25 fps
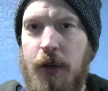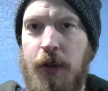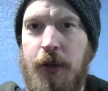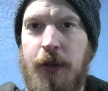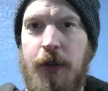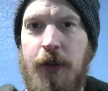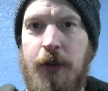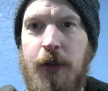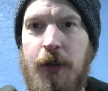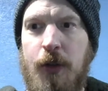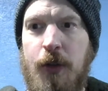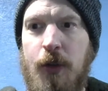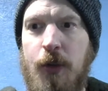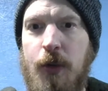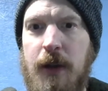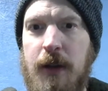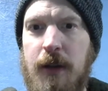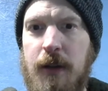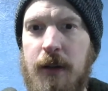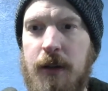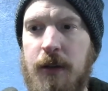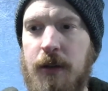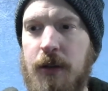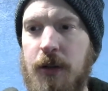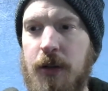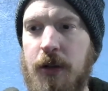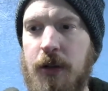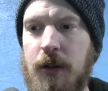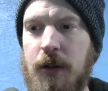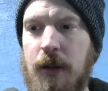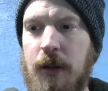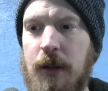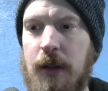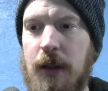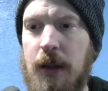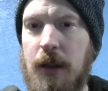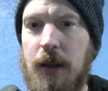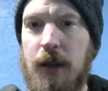So it is
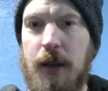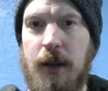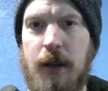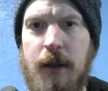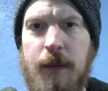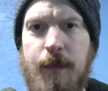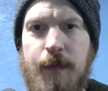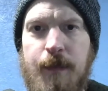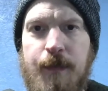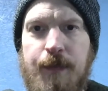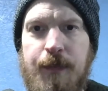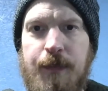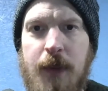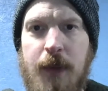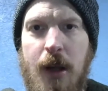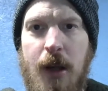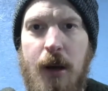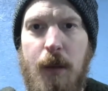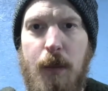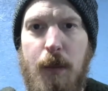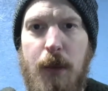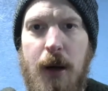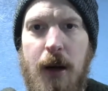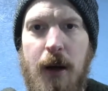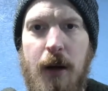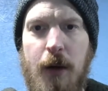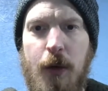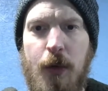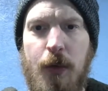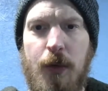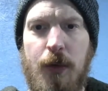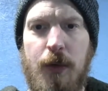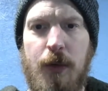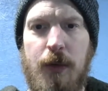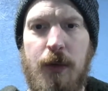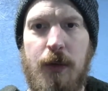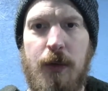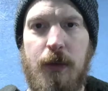currently
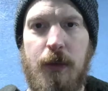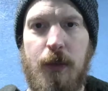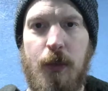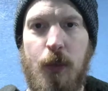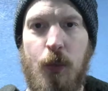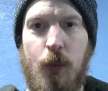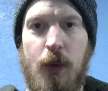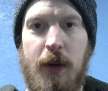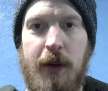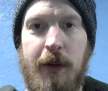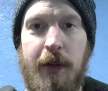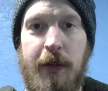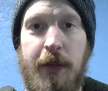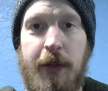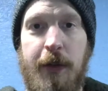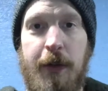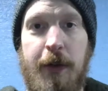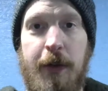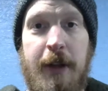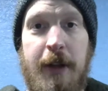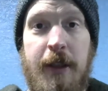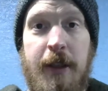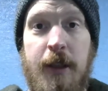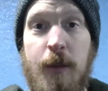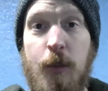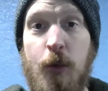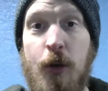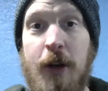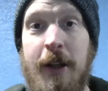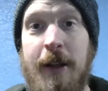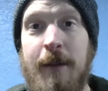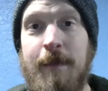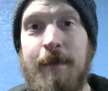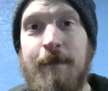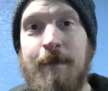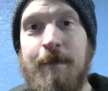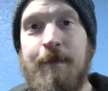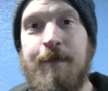about 1:30 in the morning,
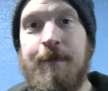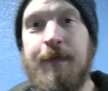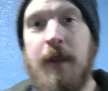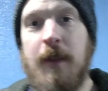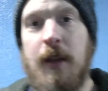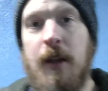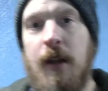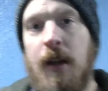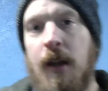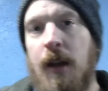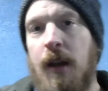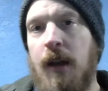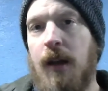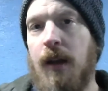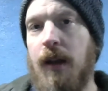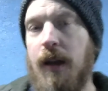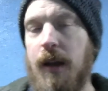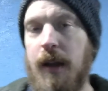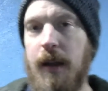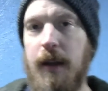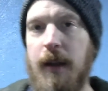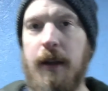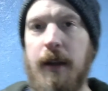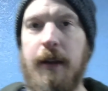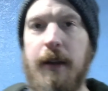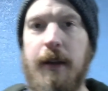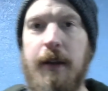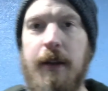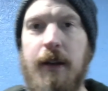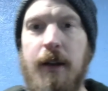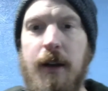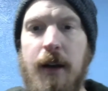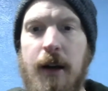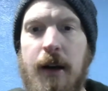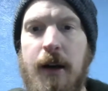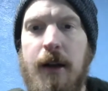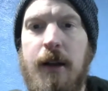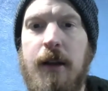and
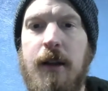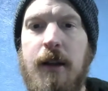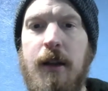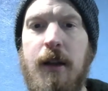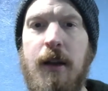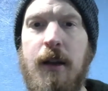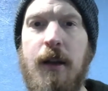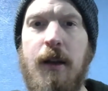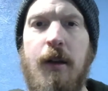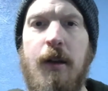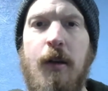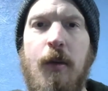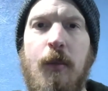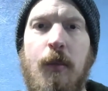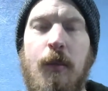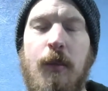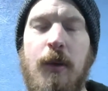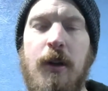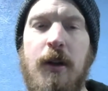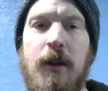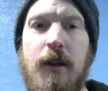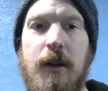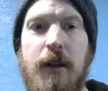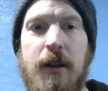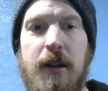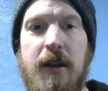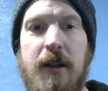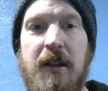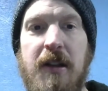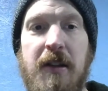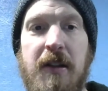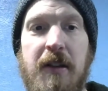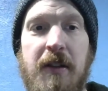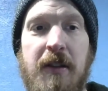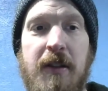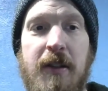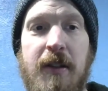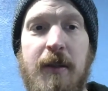I am
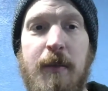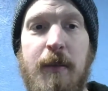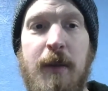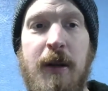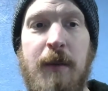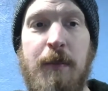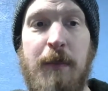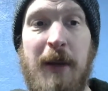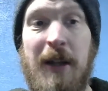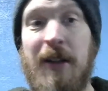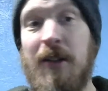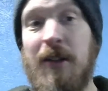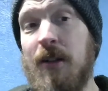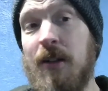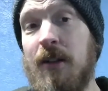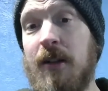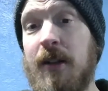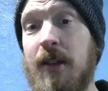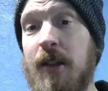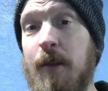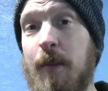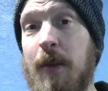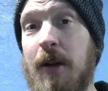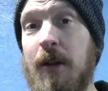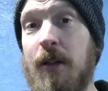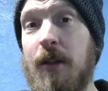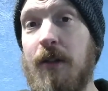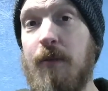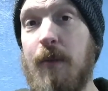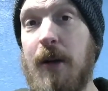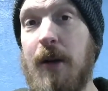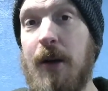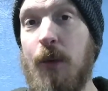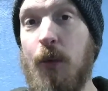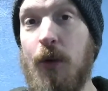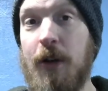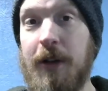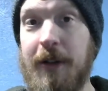basically in the middle of
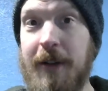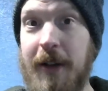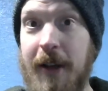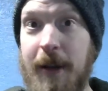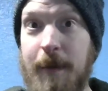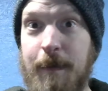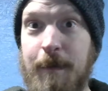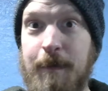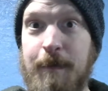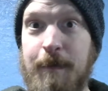my workday.